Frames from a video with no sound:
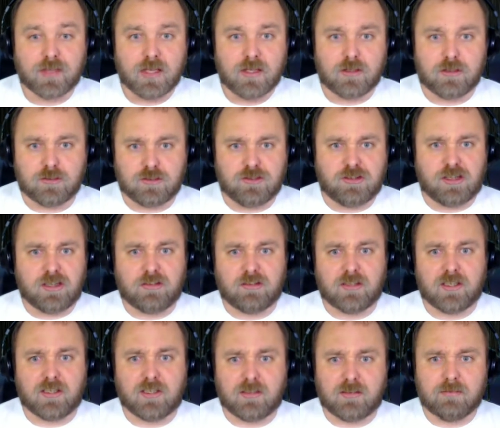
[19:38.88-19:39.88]
because
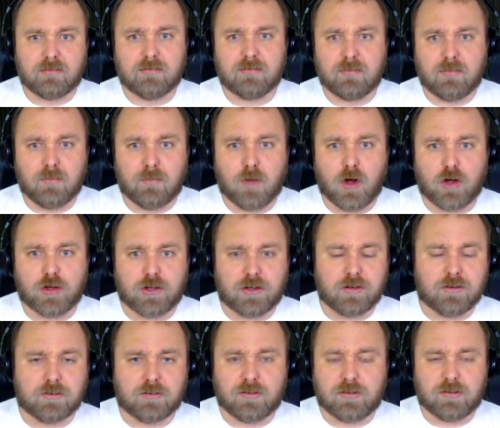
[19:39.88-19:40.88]
G-Sync
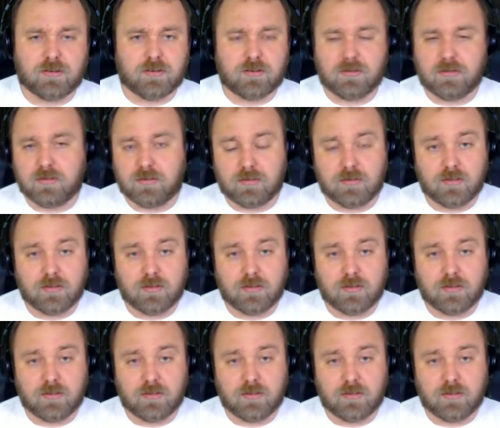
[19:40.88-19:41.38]
monitors are just